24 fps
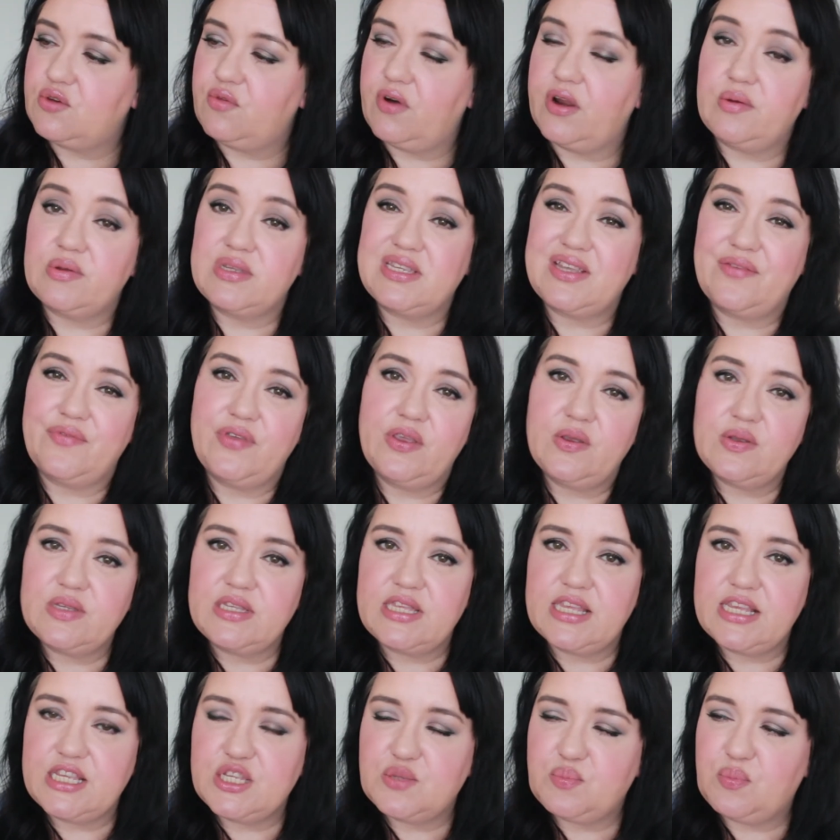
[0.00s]
Gross. I've used
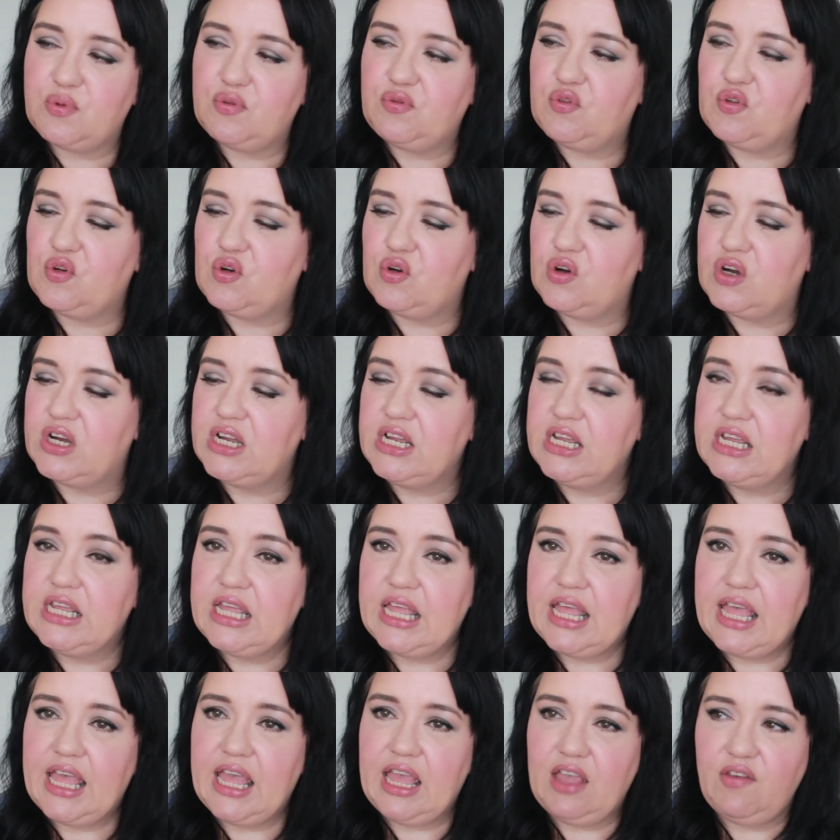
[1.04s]
these before.
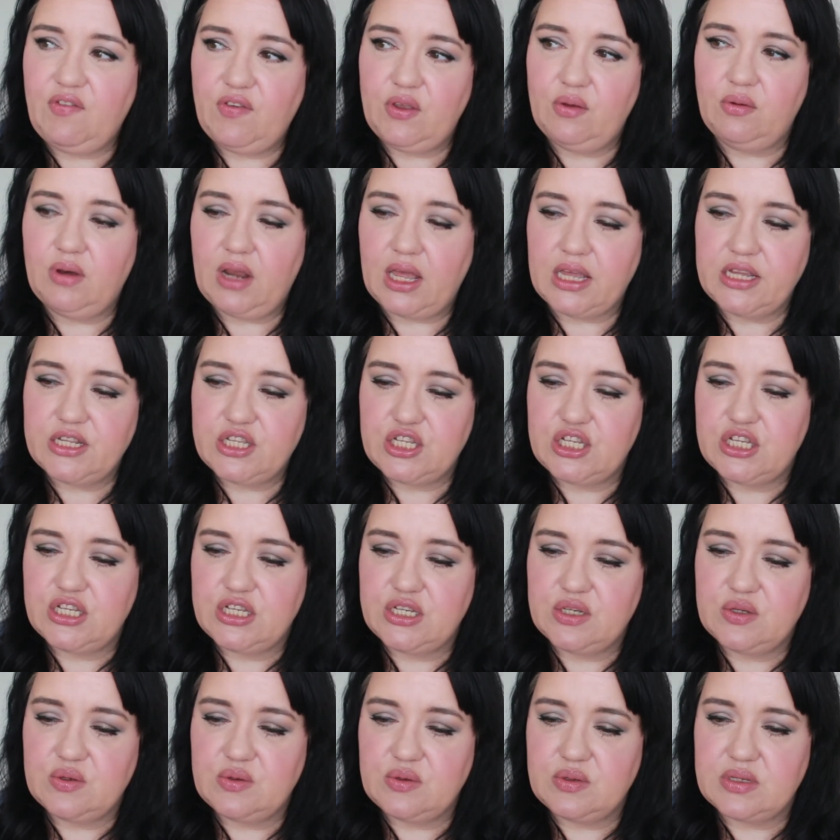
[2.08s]
If you like to
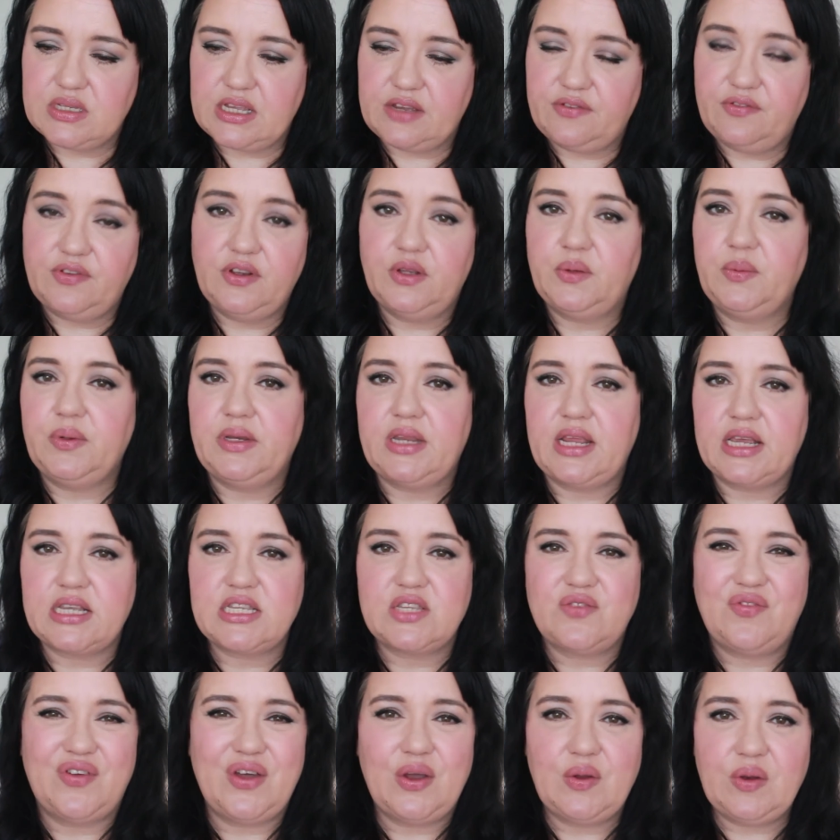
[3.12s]
use a fluid
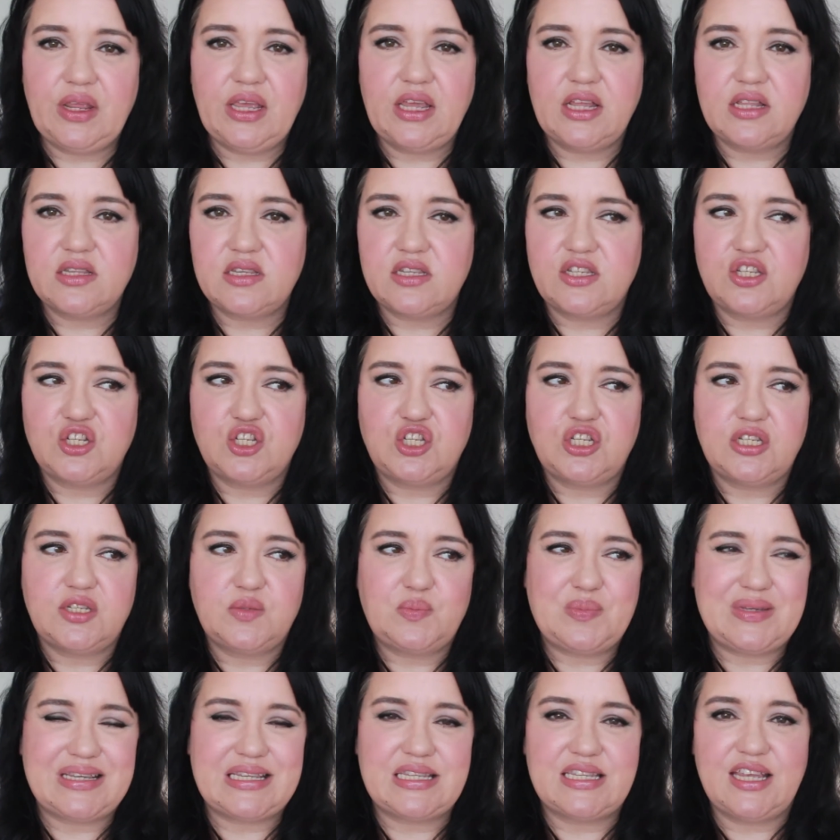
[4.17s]
exfoliant, such as
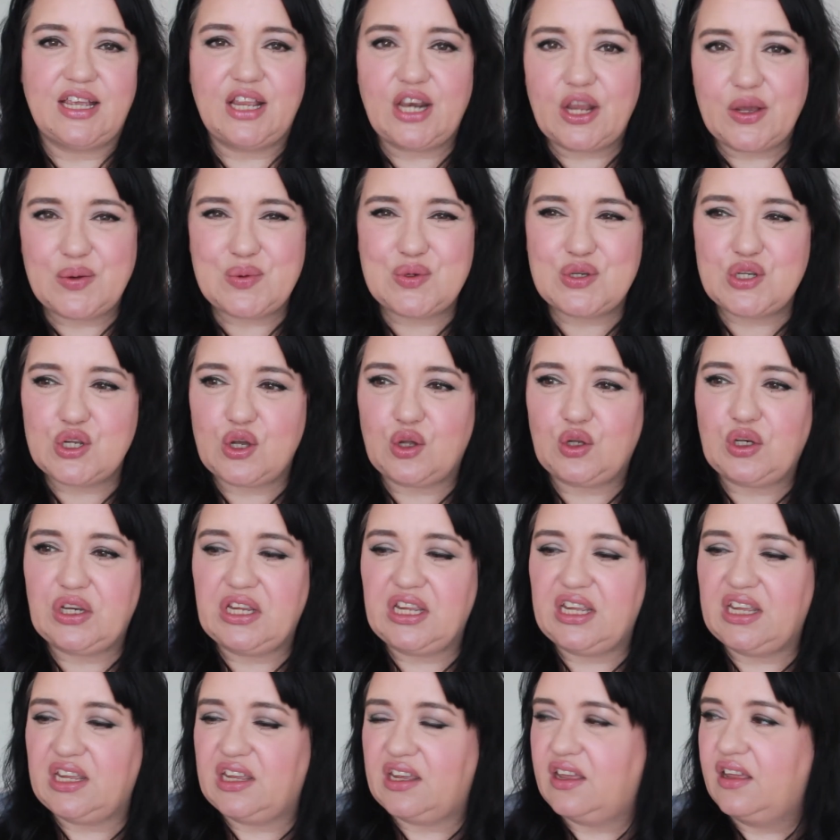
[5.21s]
Pixi Glow
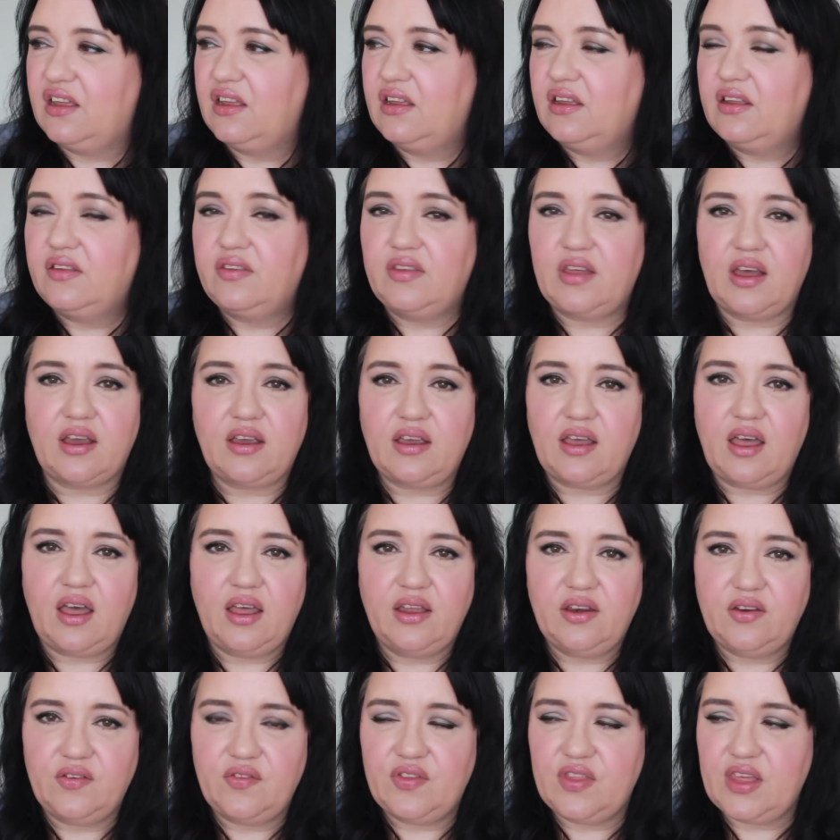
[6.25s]
Tonic, that
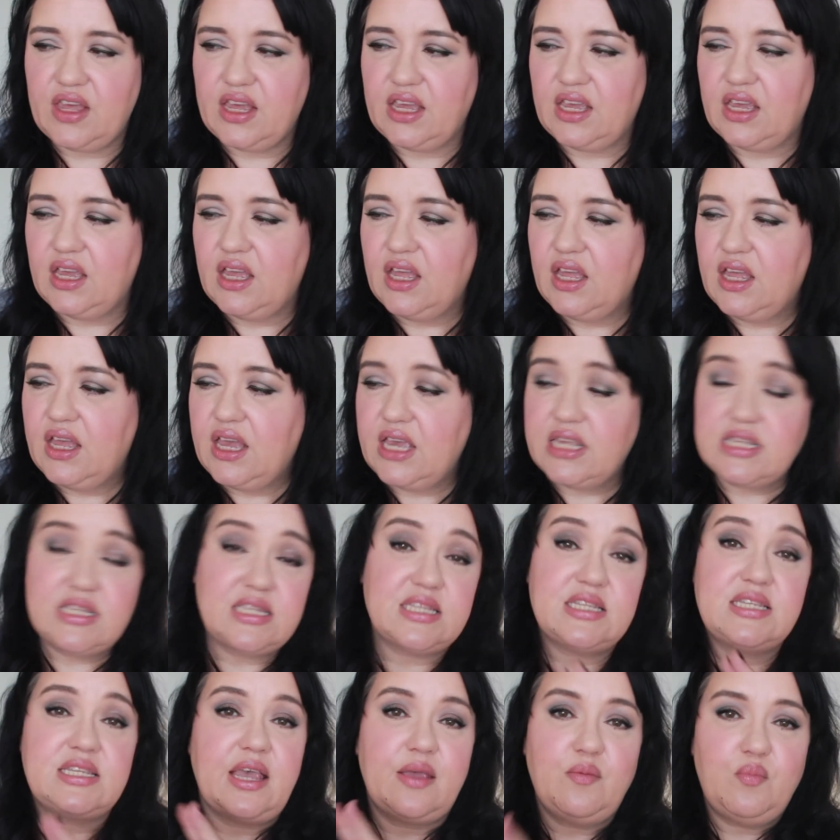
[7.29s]
kind of thing, it's
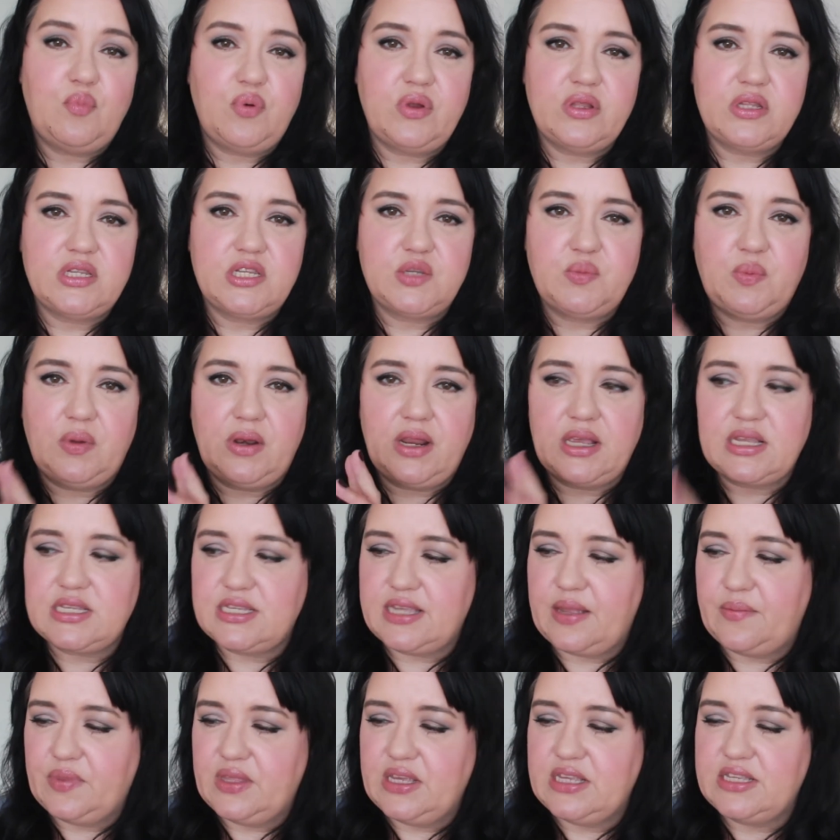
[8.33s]
the same principle,
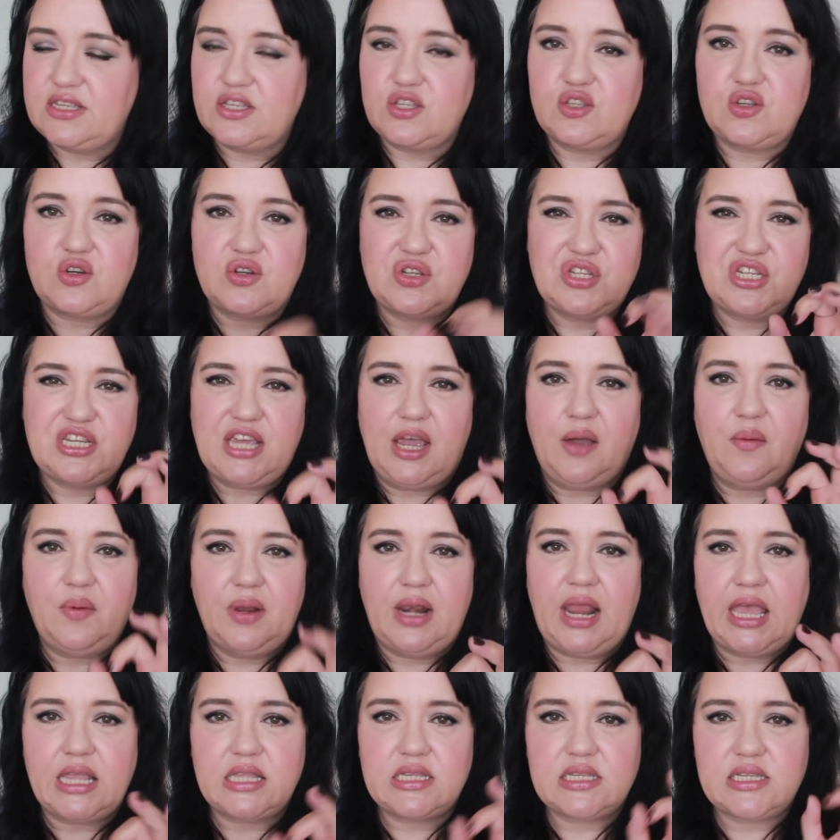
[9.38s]
except these are sort of
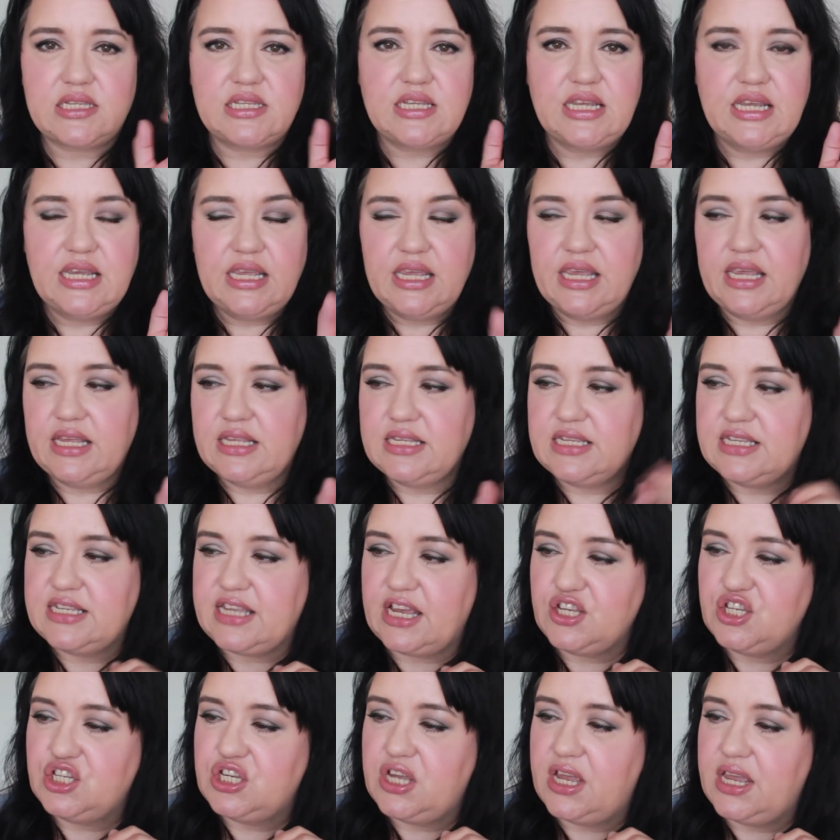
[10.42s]
towelettes in
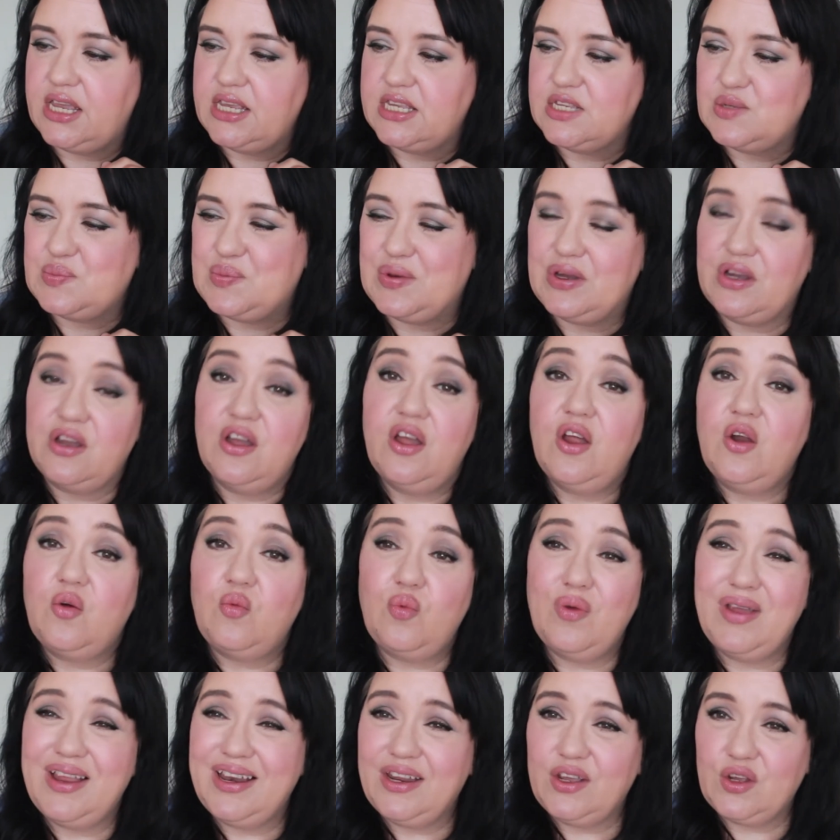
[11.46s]
sachets, but
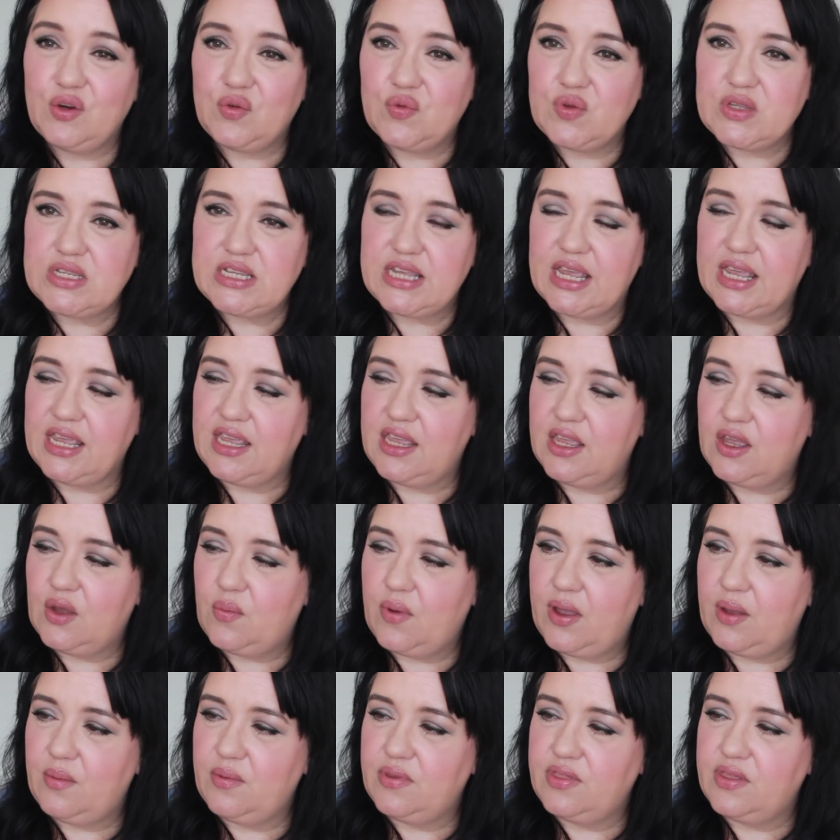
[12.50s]
really good for taking
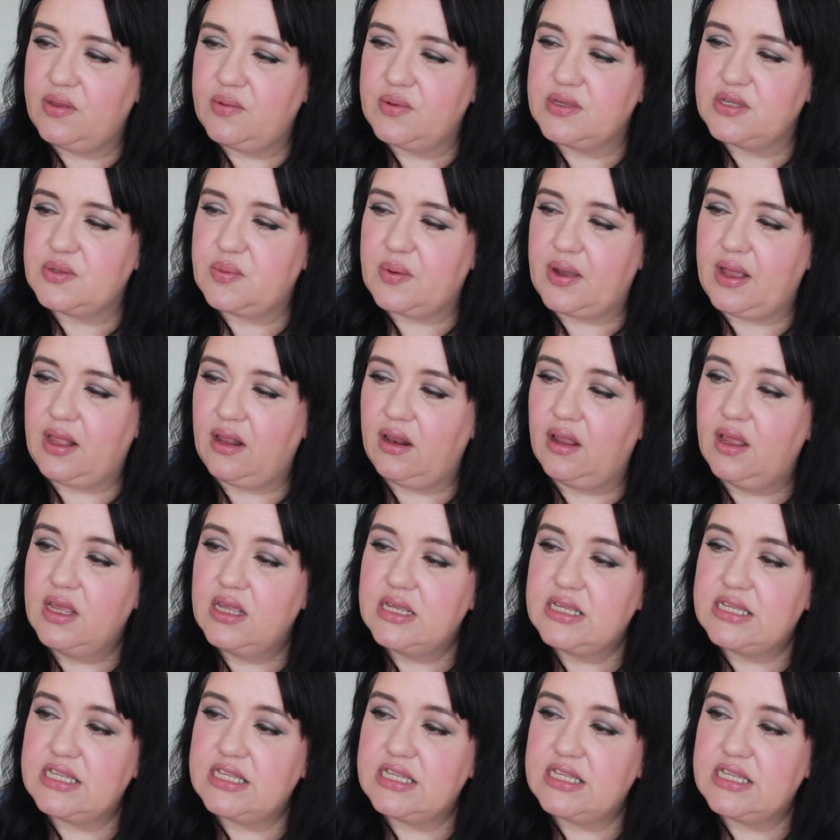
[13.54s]
away with you as well.